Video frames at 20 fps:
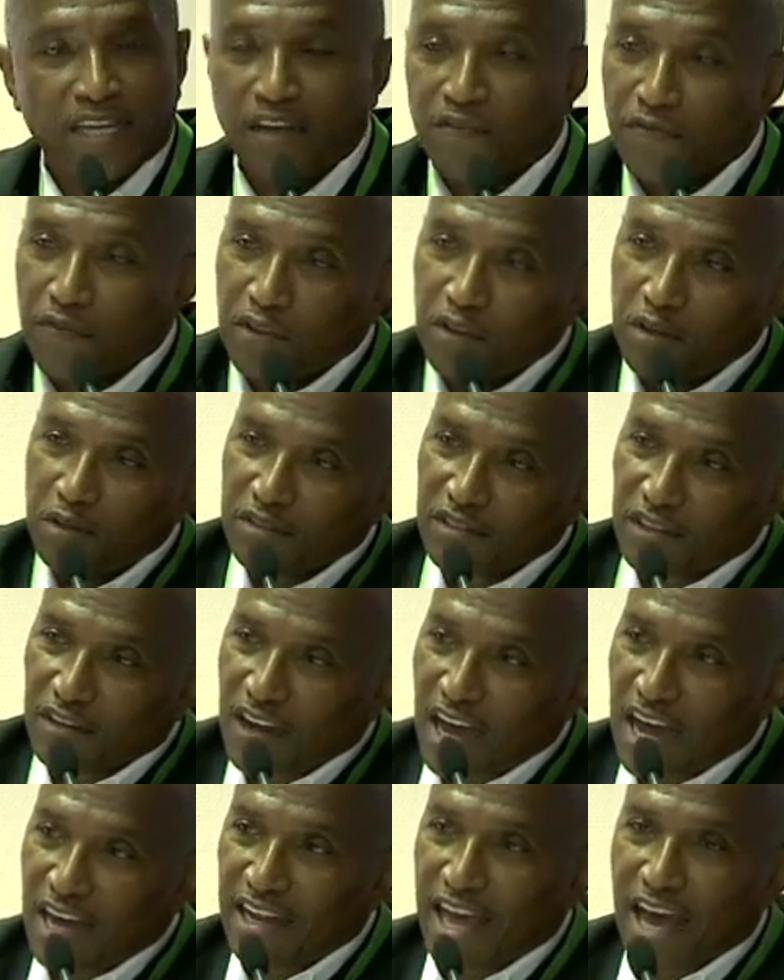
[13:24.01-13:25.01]
Now, for those that are
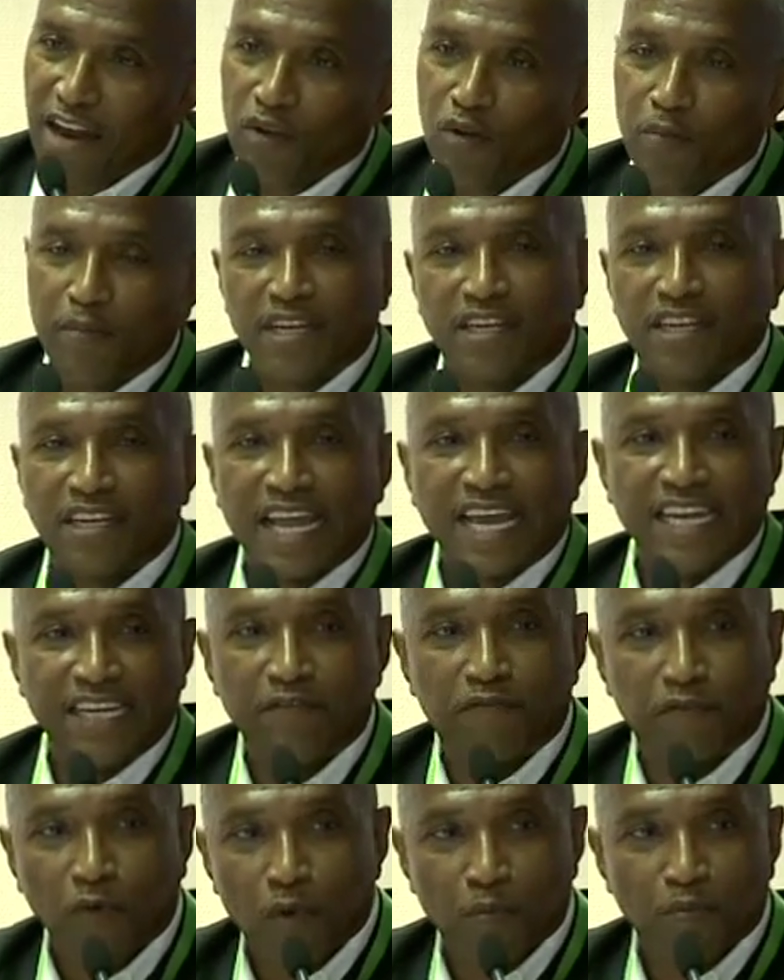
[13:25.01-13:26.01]
on, I don't know about the
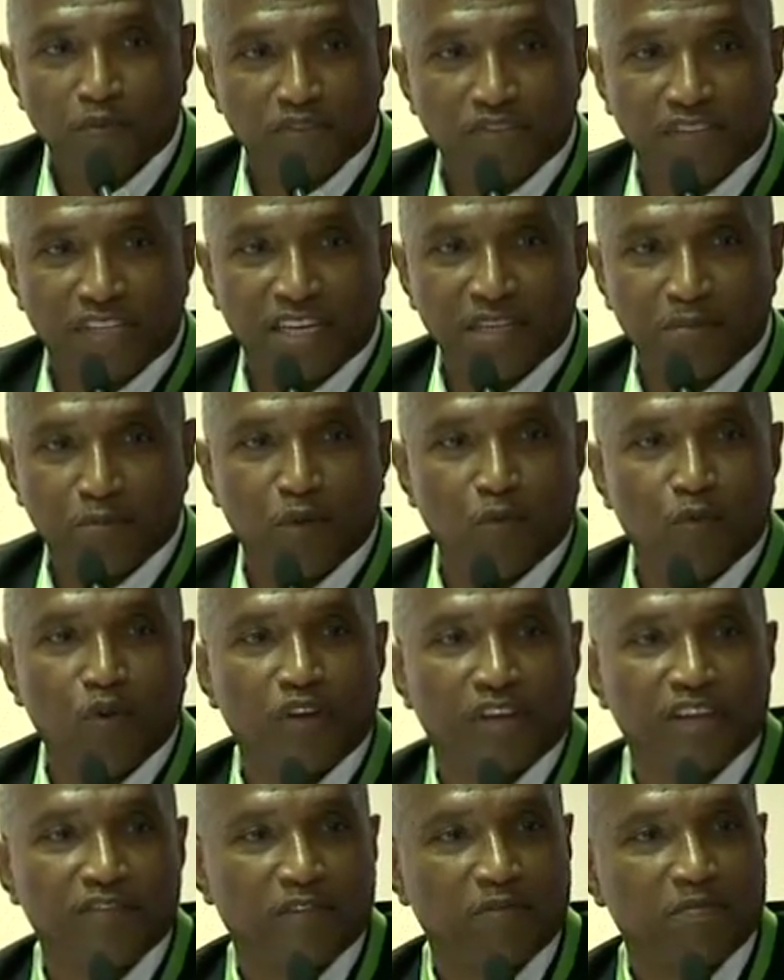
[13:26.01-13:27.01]
94%, but we'll
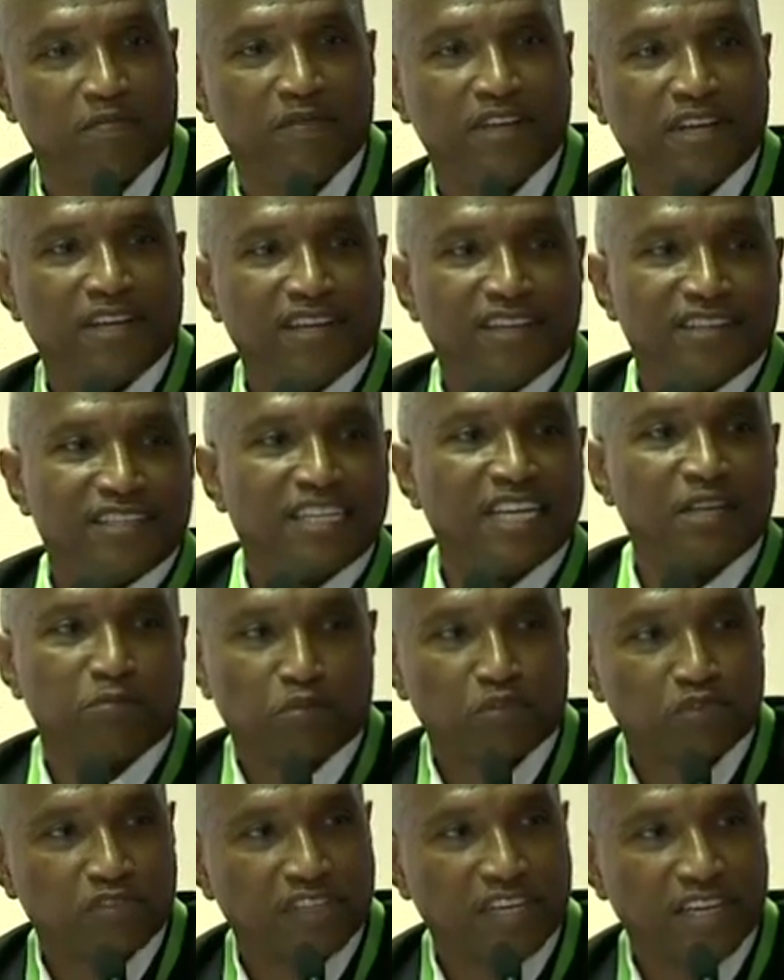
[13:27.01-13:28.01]
give them
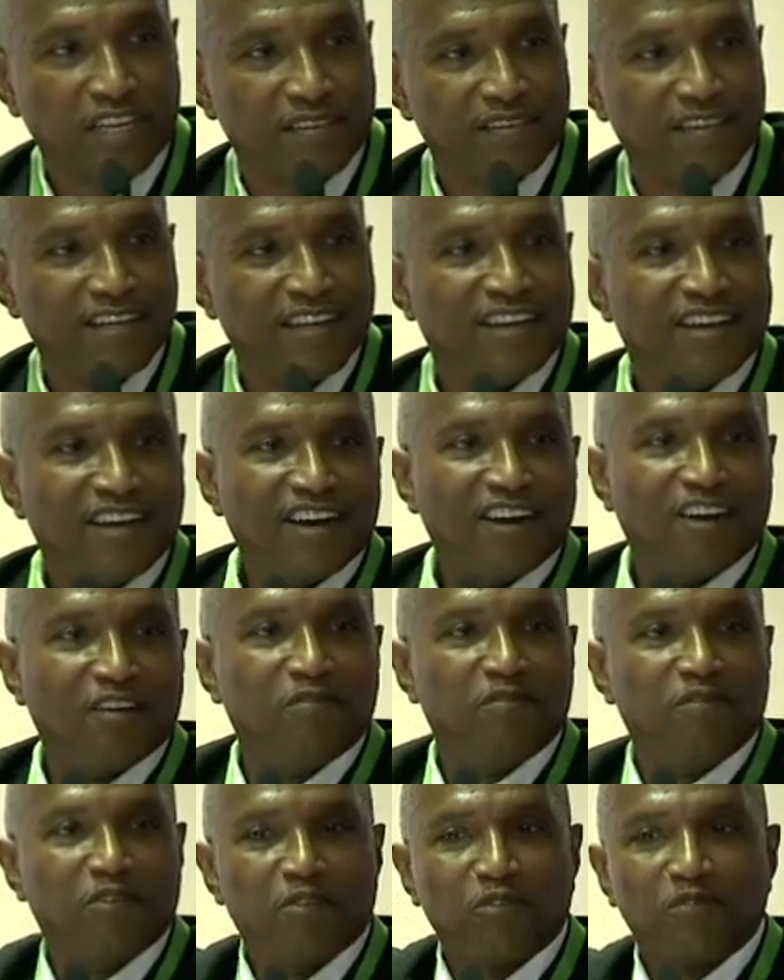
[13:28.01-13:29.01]
10%
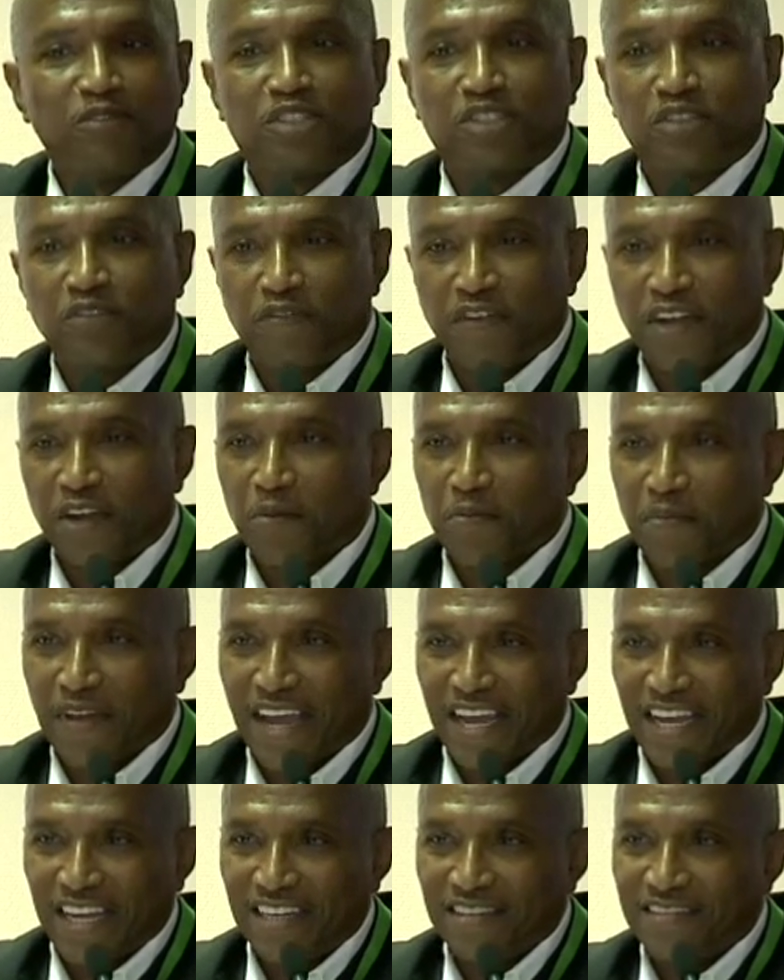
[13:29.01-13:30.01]
of severe
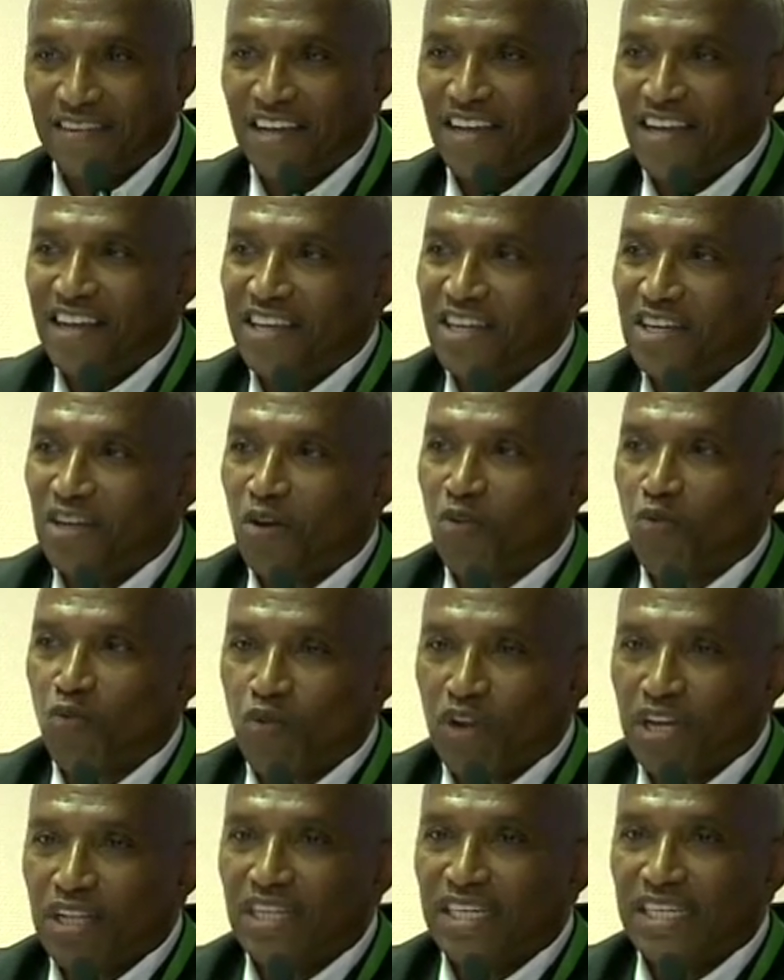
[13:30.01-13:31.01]
pain, you know,
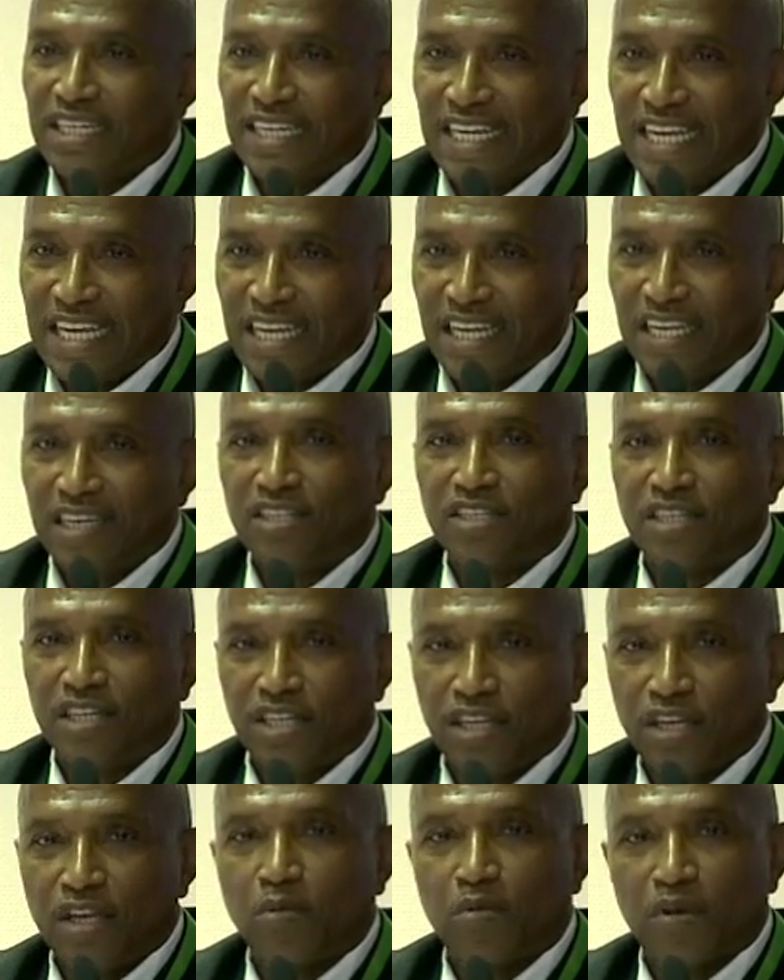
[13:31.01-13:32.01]
really needing to
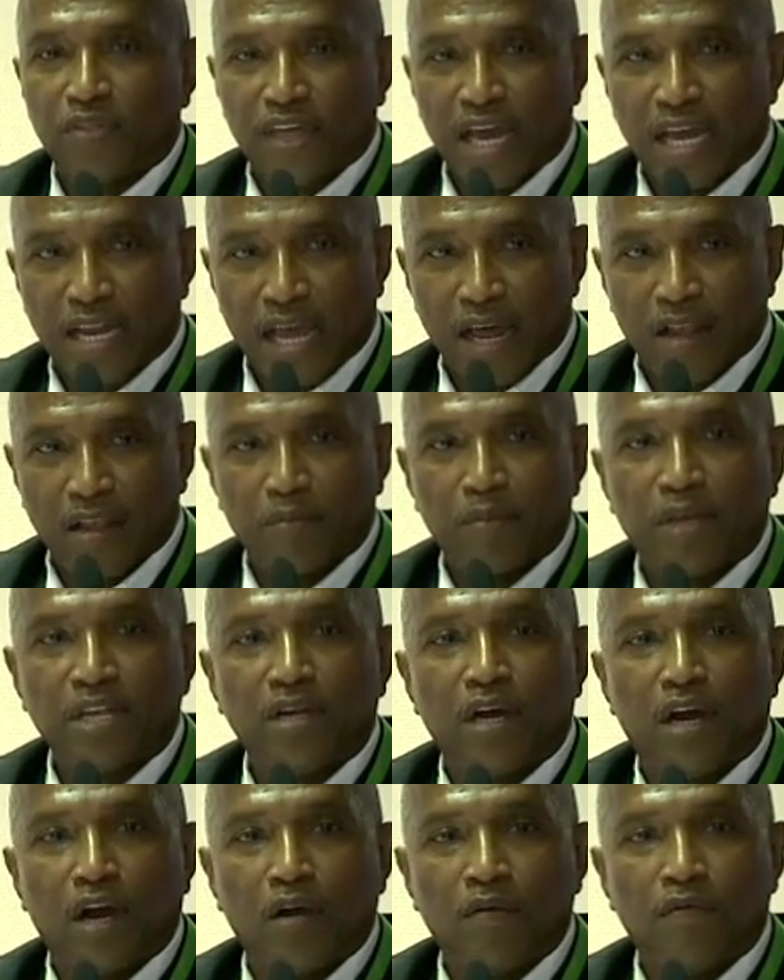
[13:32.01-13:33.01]
deal with that element
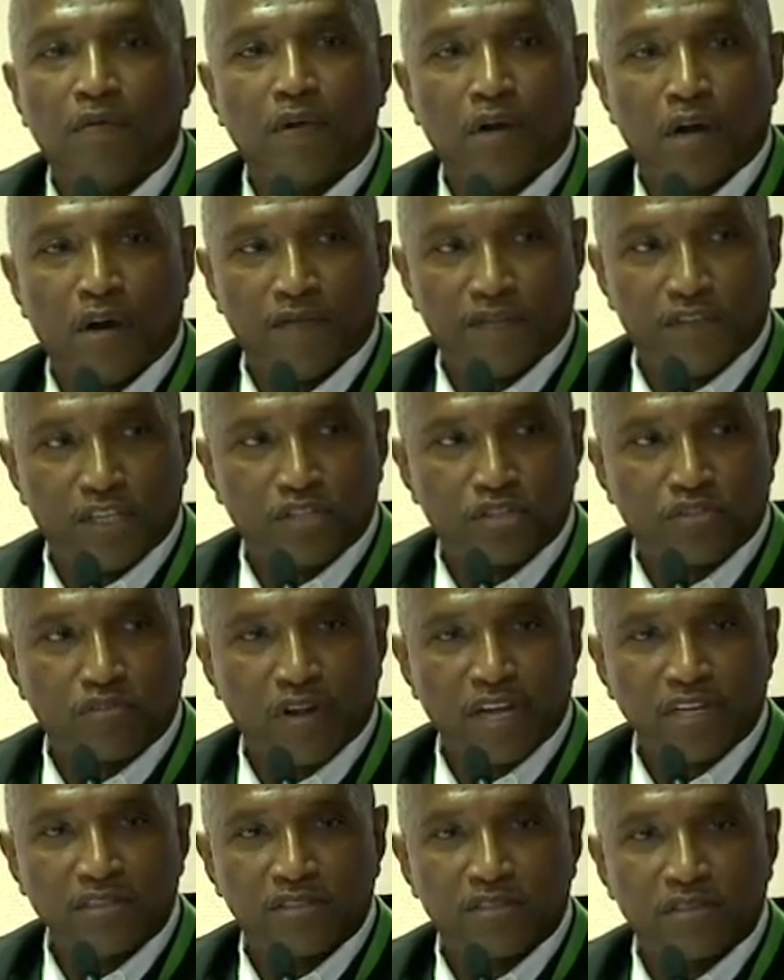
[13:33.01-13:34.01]
of
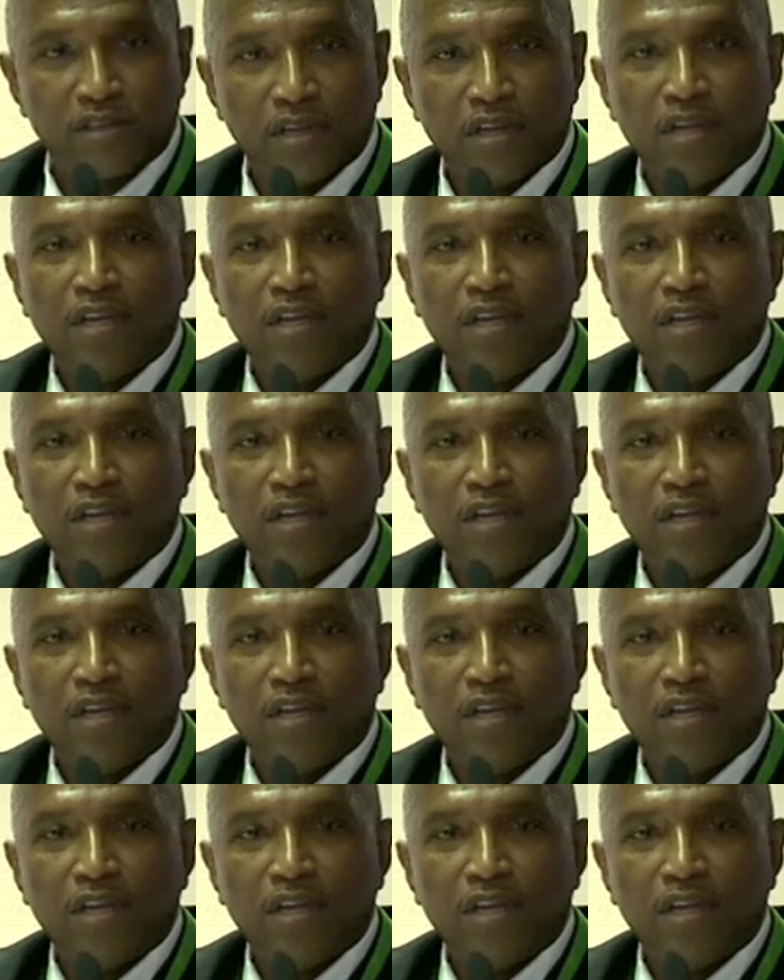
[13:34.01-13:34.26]
distress.